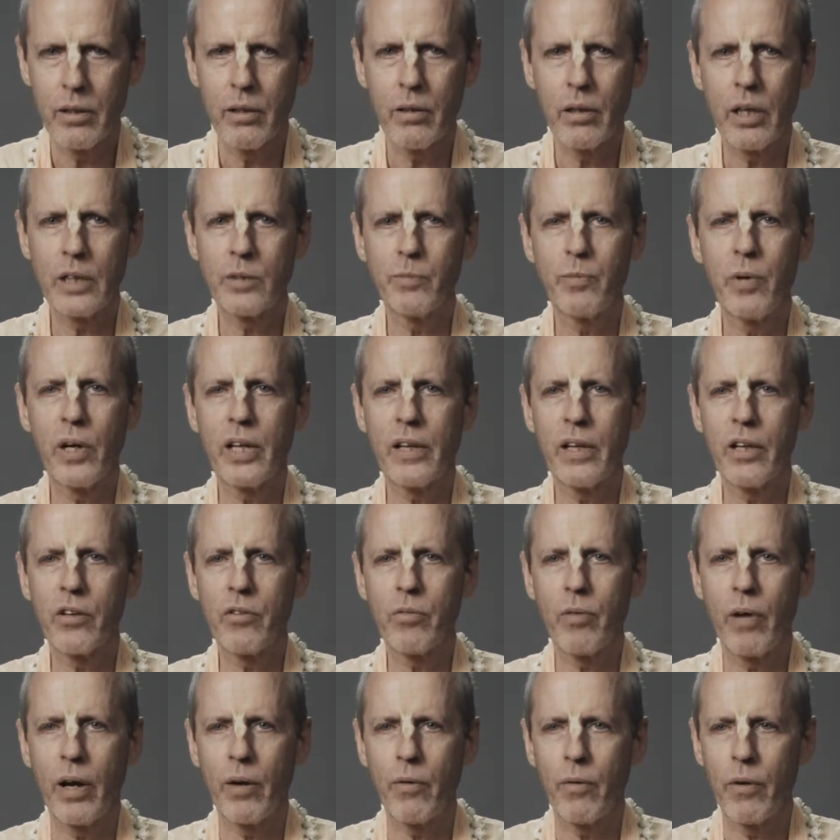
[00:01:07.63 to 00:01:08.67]
Let's put it
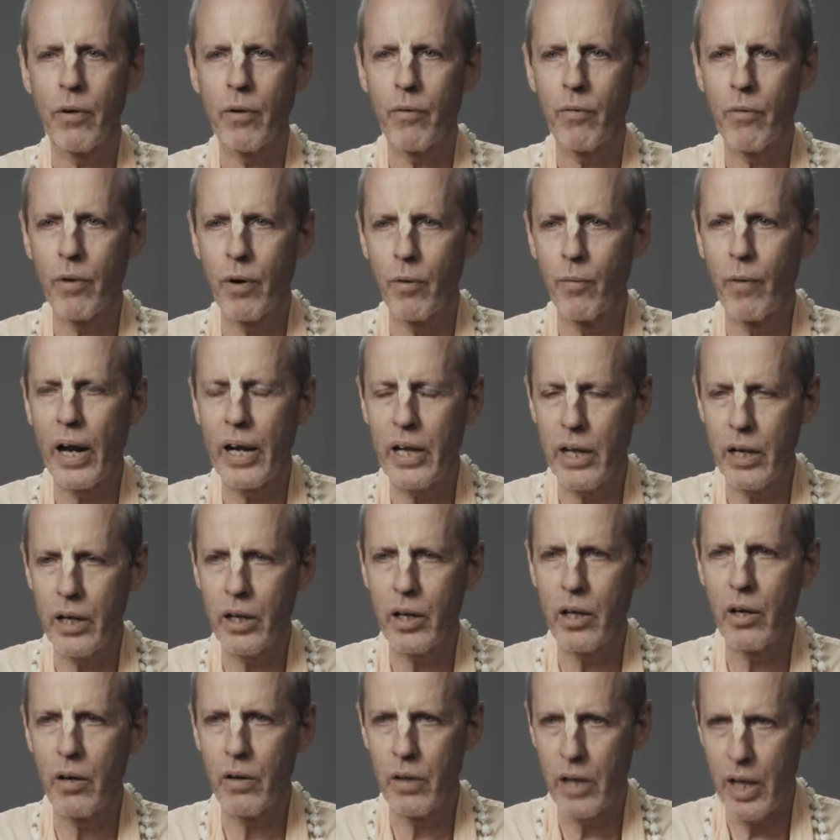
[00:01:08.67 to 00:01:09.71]
this way. We're ready to
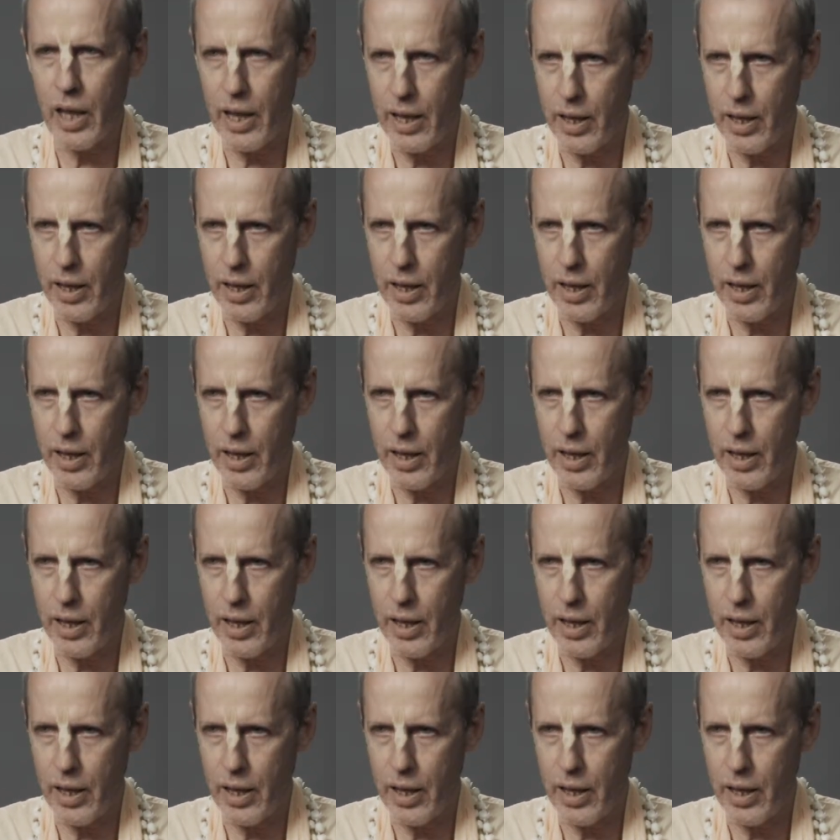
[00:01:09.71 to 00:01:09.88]
go to